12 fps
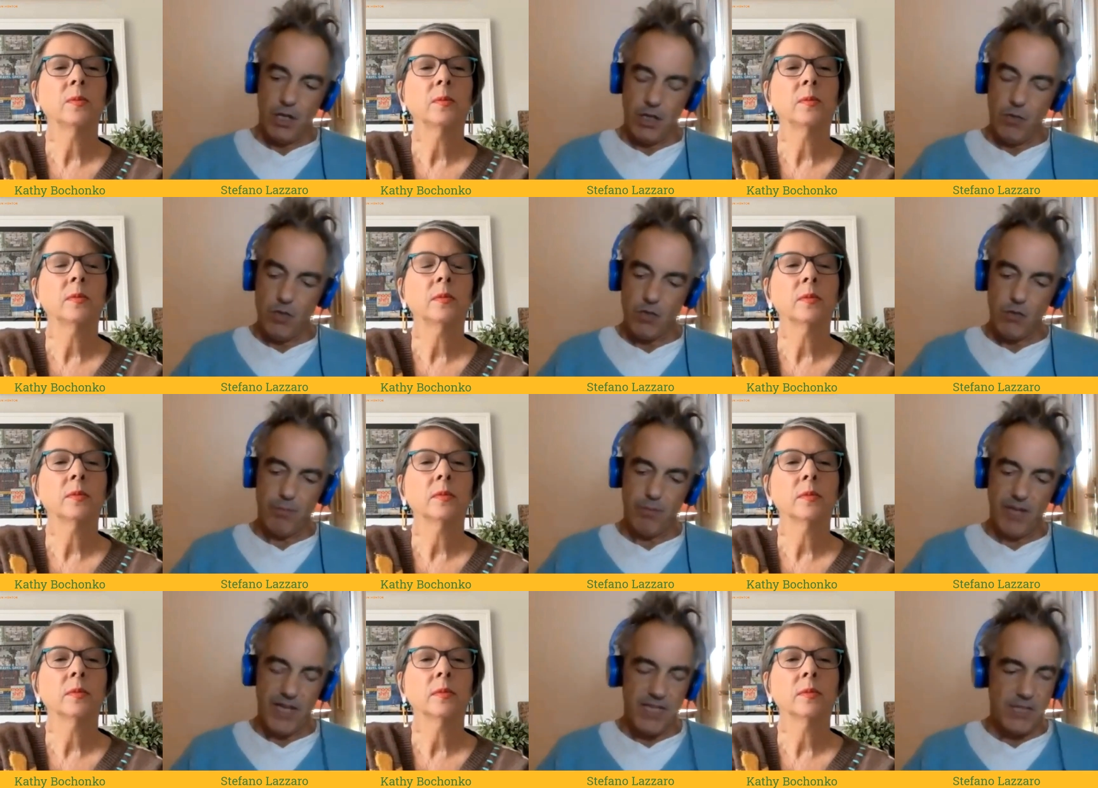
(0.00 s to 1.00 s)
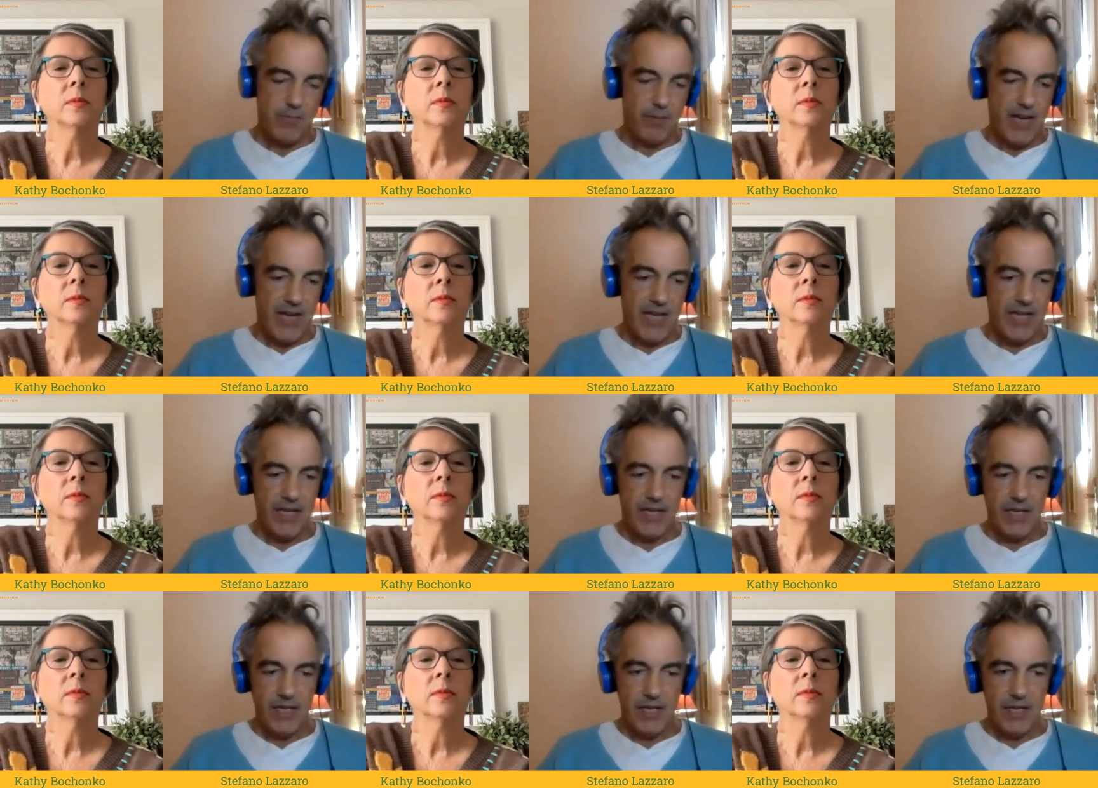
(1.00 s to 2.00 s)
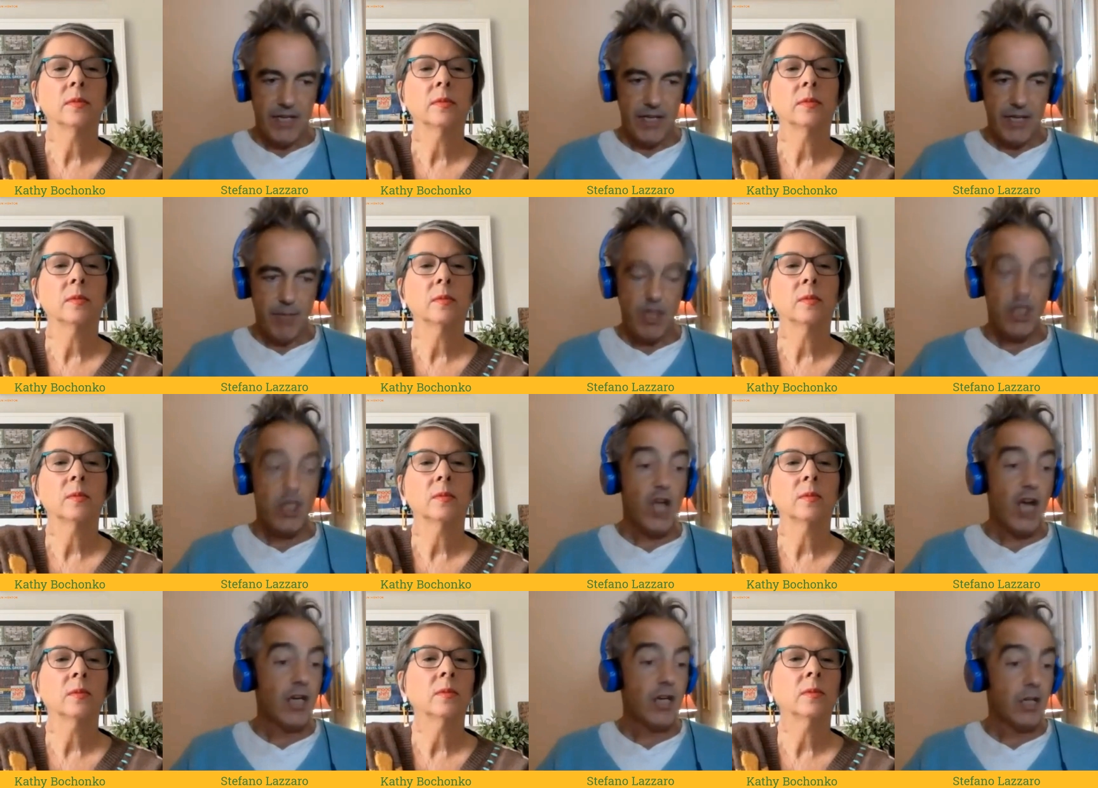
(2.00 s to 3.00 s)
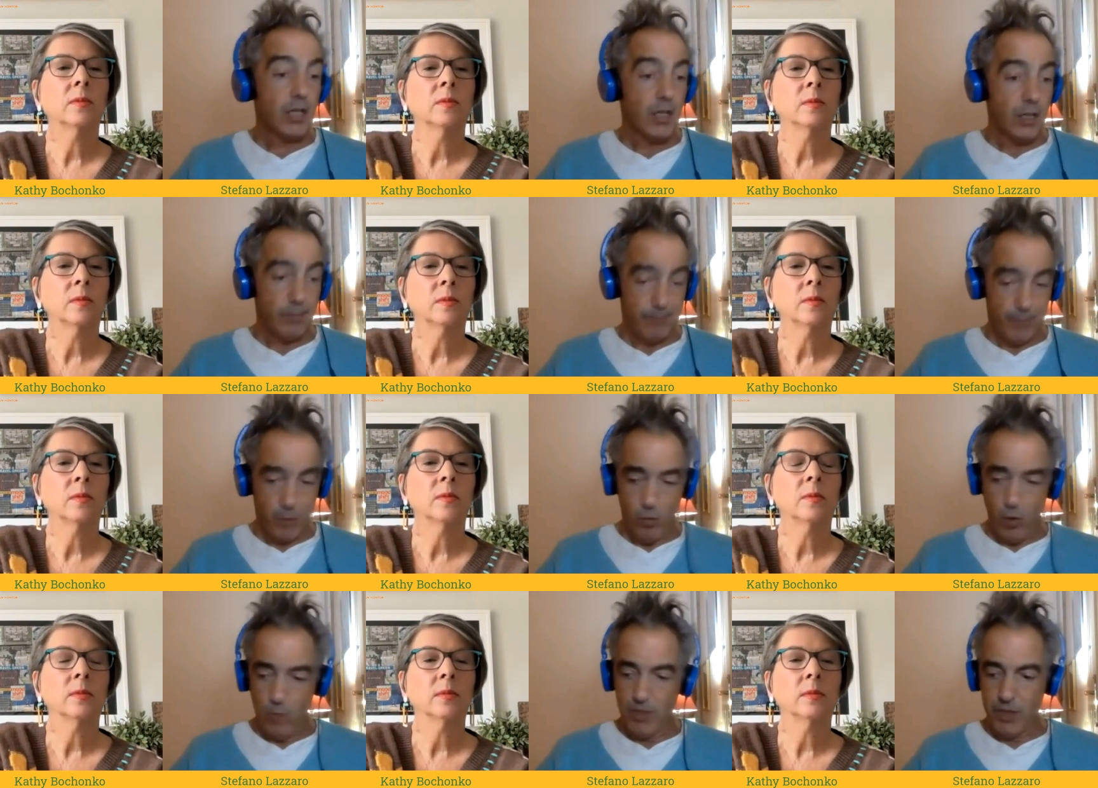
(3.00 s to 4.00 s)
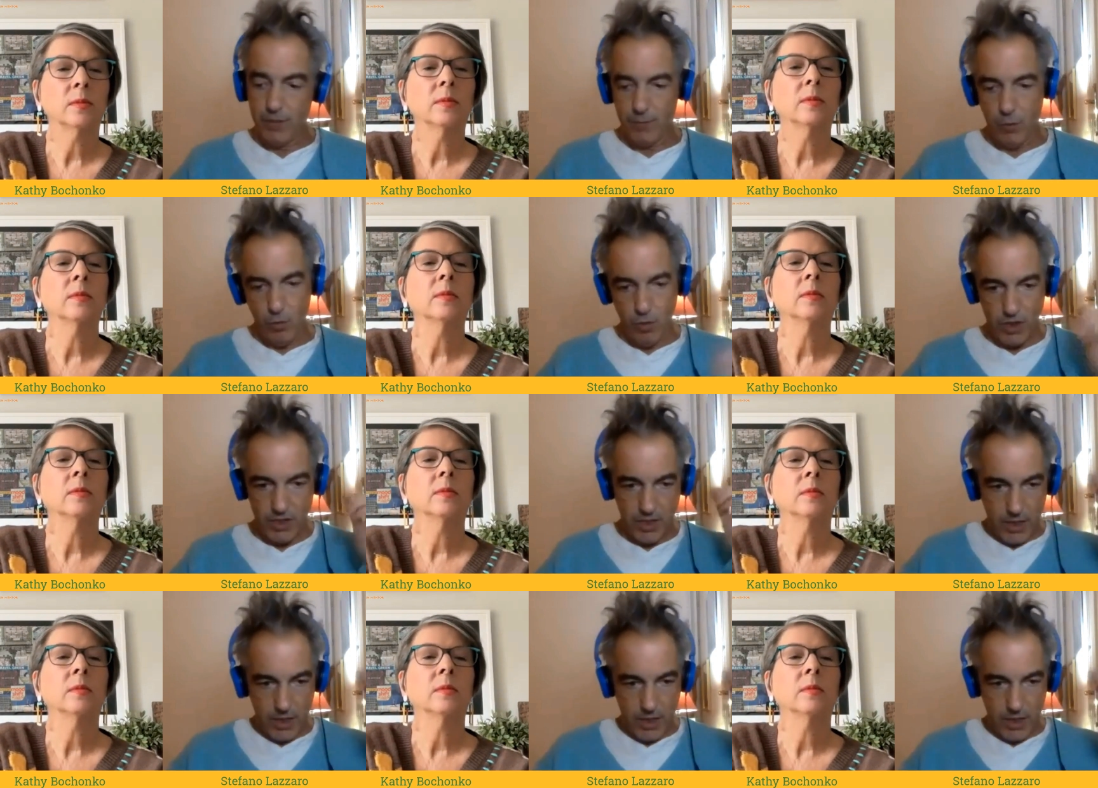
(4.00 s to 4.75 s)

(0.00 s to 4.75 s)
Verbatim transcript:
Speaker 1: he was replaced by a much younger woman who was